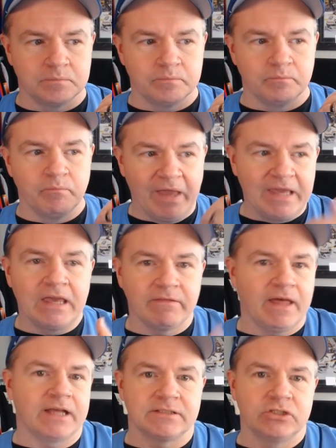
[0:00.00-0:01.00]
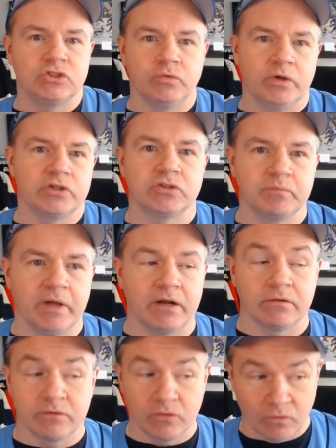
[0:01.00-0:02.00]
making that situation
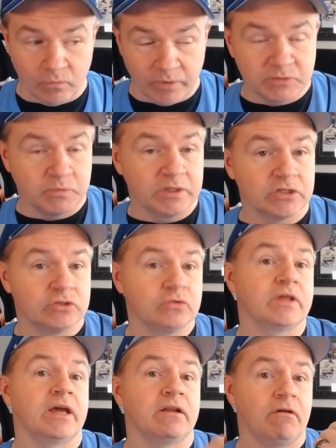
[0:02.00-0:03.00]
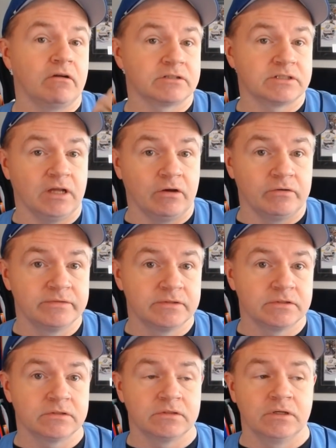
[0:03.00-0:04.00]
better. There are ways we can do that
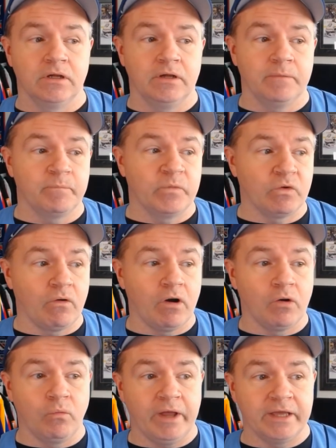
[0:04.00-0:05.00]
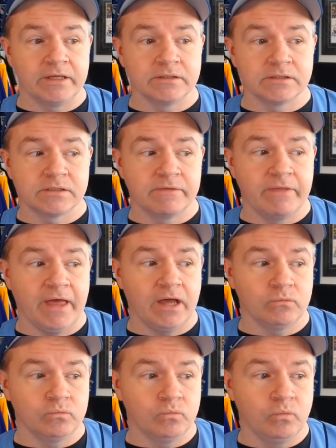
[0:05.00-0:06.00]
ourselves. There are ways
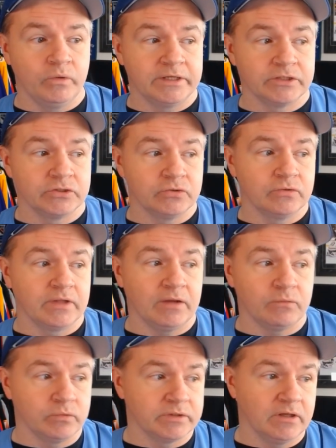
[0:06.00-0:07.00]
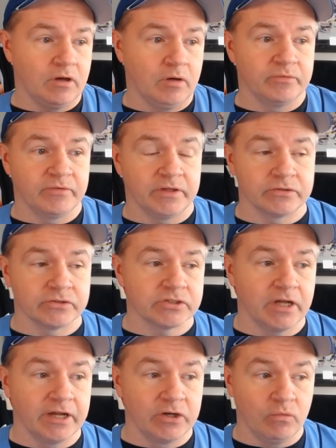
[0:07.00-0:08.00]
that we can do that with the help of others.
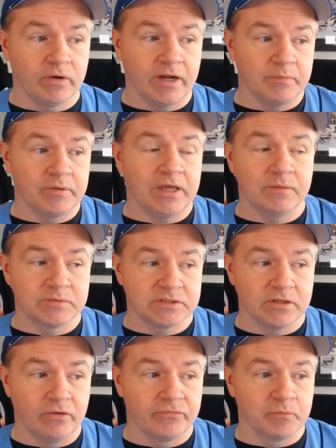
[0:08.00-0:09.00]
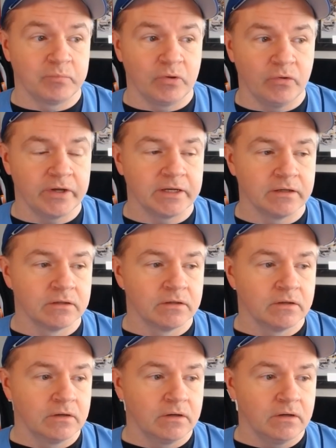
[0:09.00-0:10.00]
I know when I became self-employed,
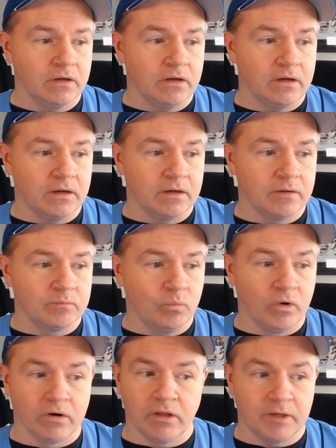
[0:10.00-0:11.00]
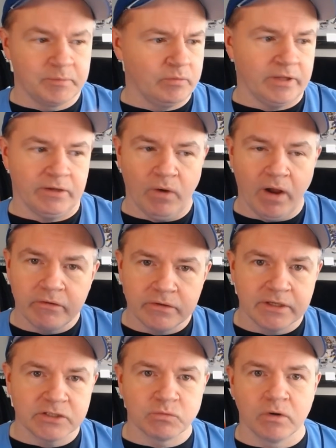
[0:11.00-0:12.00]
where a lot of people are like, wow, you
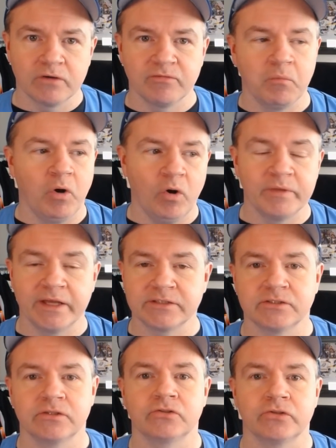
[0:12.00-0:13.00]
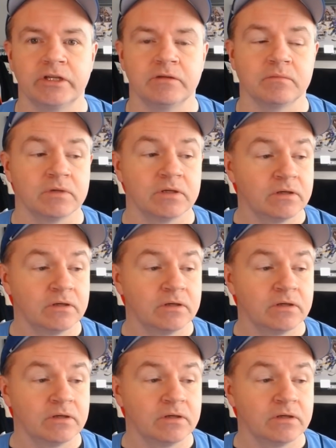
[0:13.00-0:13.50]
get to work from home. That's the dream.